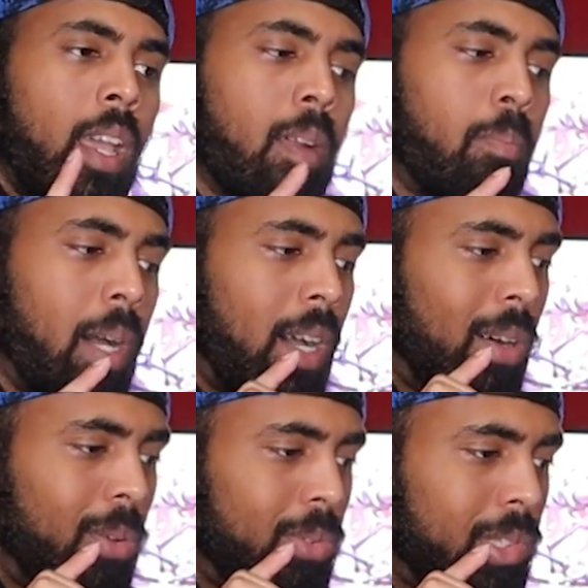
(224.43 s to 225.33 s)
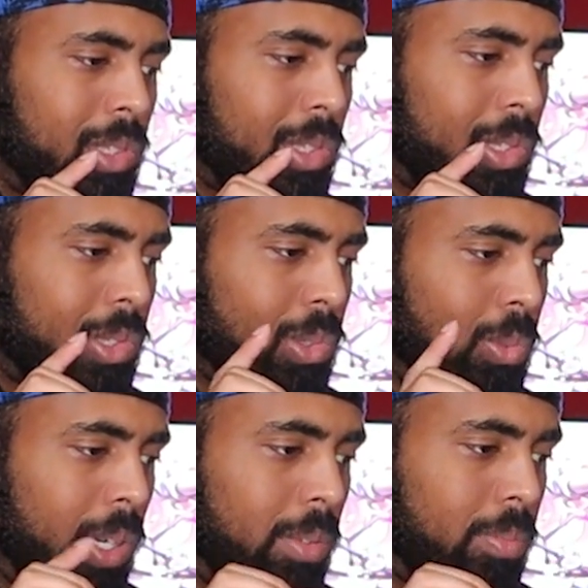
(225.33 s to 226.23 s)
and about
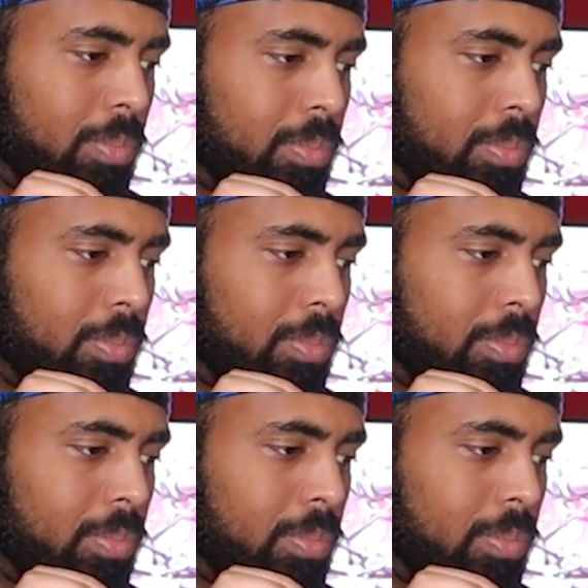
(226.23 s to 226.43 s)
what